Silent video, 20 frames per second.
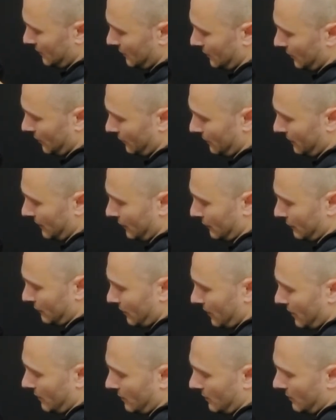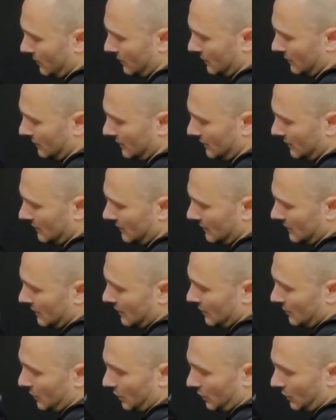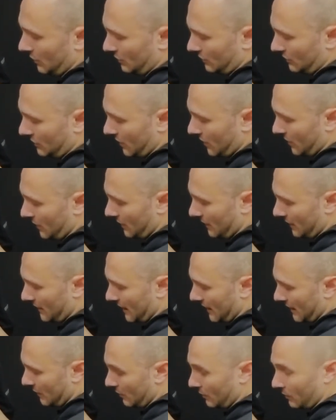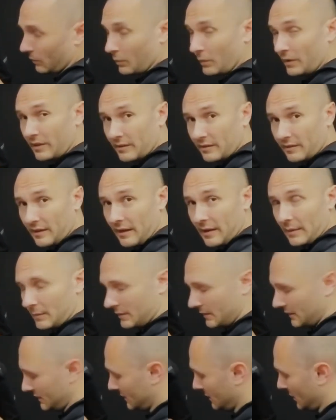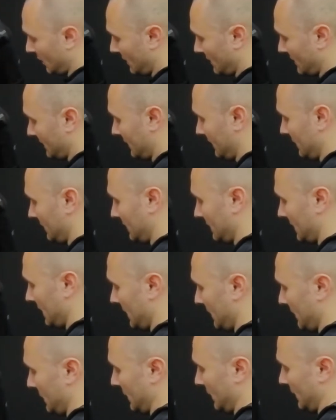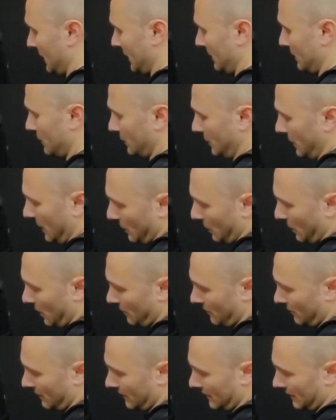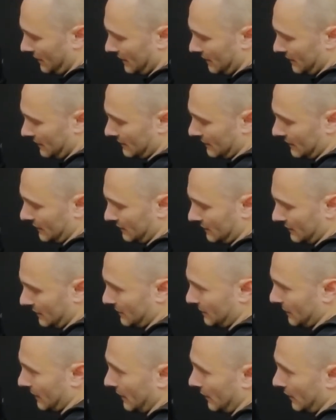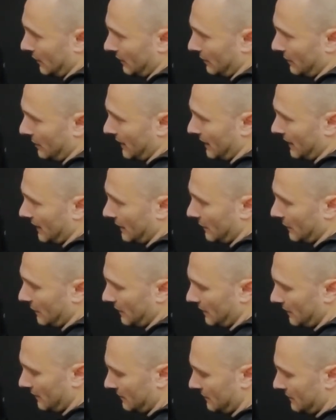we've got Velcro, but also again with a zip. It's not a sealed zip, but it won't really need a sealed zip on the back anyway.